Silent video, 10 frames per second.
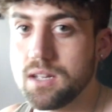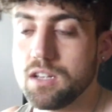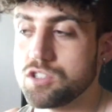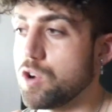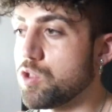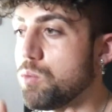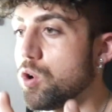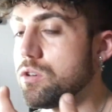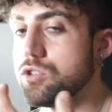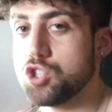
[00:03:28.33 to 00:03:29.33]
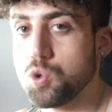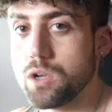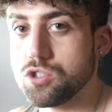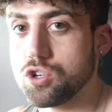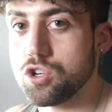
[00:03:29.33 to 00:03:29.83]
sold them on
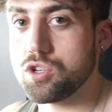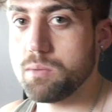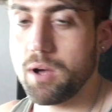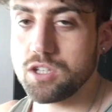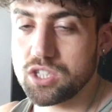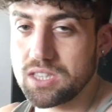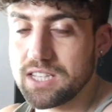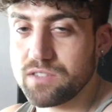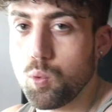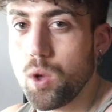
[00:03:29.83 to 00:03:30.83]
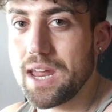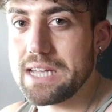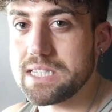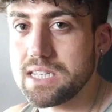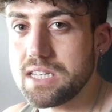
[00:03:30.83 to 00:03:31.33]
200, purchasing this for 180.